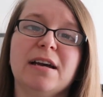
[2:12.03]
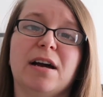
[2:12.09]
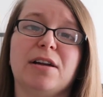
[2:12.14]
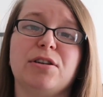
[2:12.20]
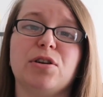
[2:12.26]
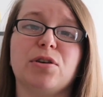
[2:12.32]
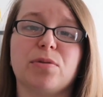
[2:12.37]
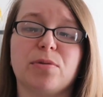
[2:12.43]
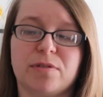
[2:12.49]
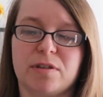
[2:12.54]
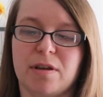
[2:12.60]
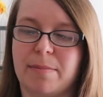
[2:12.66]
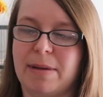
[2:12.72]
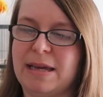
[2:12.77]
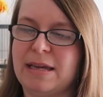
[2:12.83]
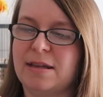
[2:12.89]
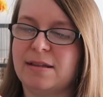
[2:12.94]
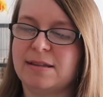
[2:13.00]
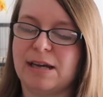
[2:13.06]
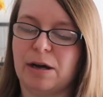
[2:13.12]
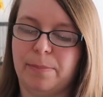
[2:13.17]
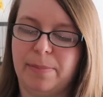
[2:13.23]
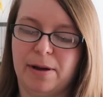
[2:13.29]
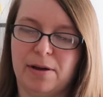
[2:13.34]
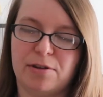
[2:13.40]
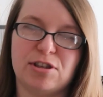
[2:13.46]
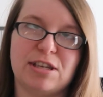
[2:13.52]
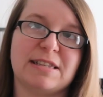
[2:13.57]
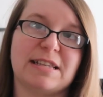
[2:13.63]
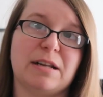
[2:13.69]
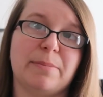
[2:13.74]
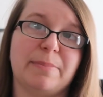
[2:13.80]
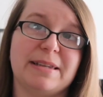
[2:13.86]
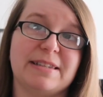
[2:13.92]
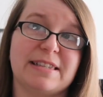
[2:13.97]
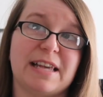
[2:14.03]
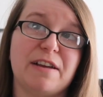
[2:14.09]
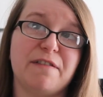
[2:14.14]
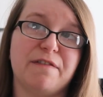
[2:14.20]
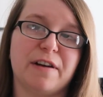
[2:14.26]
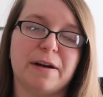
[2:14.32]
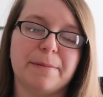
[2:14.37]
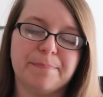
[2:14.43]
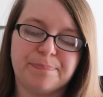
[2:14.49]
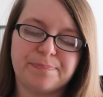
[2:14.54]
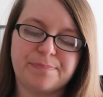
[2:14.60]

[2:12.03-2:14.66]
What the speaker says: And you can also make dowel perches a little bit safer